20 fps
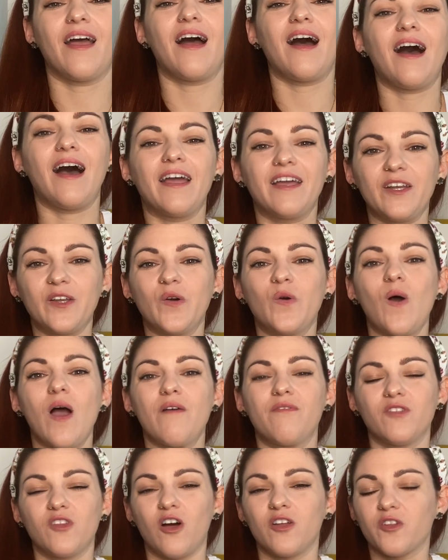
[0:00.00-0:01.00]
I know
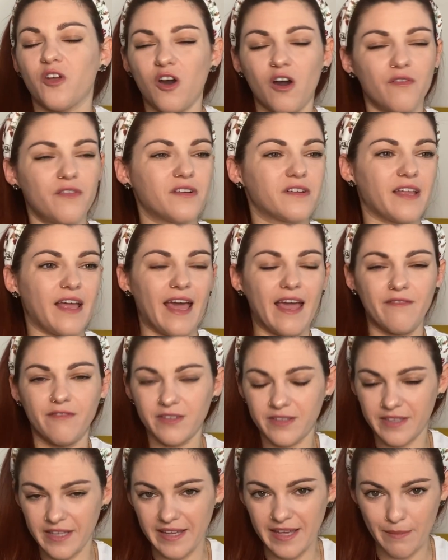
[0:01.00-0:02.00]
I've not covered
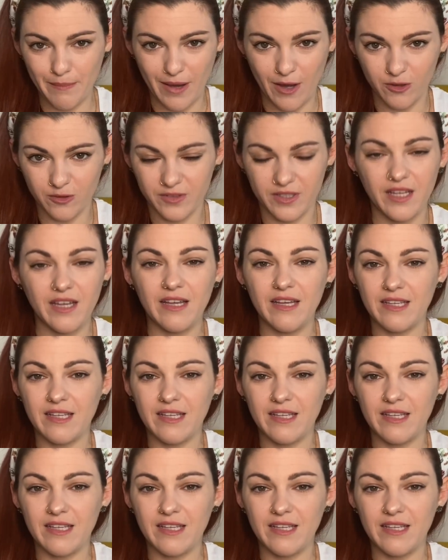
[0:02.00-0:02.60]
everything about